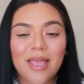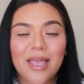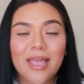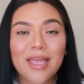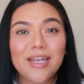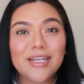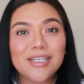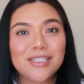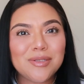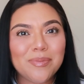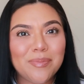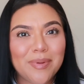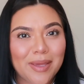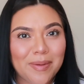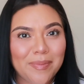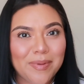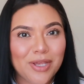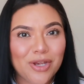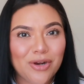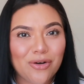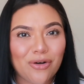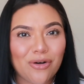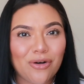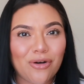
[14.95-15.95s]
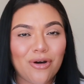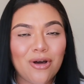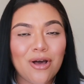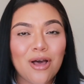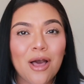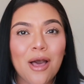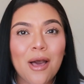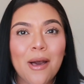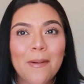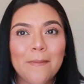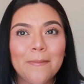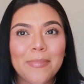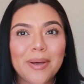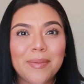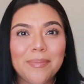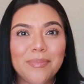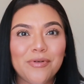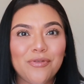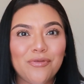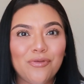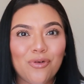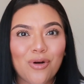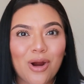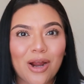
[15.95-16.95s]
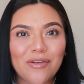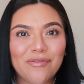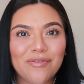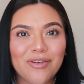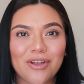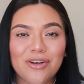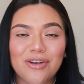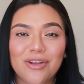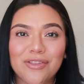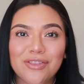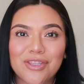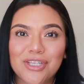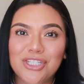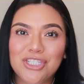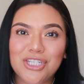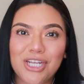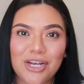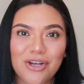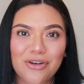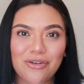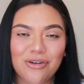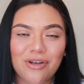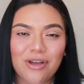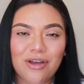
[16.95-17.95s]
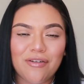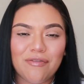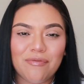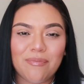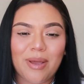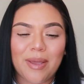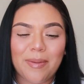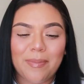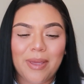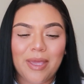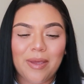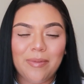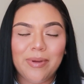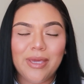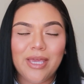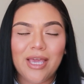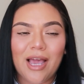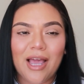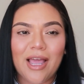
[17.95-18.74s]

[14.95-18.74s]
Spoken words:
it is a baby girl, but before I found out the gender of my baby,